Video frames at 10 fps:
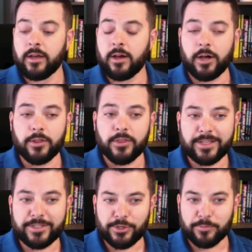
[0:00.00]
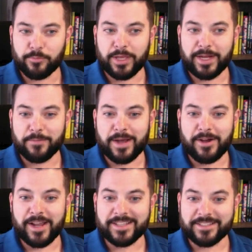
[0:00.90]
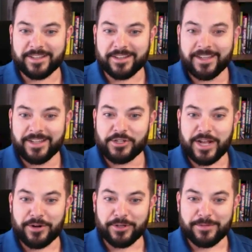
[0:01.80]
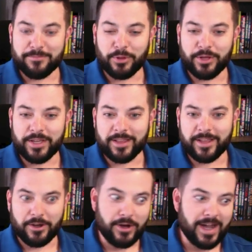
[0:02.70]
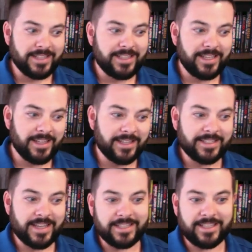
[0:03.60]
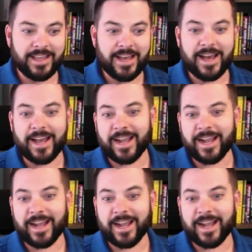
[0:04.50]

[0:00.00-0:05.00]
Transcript: all the things you complain about as a general employee, like, oh, IT this, IT that.